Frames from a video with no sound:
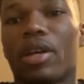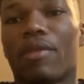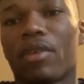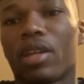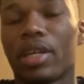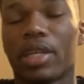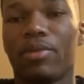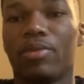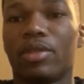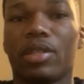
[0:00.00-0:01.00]
I felt like
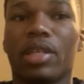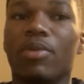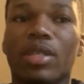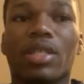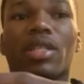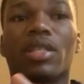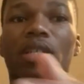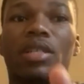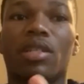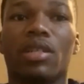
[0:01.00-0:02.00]
he he wasn't
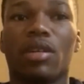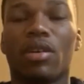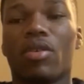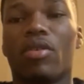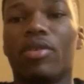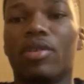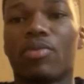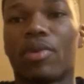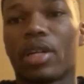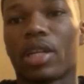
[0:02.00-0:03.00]
consistent on his work.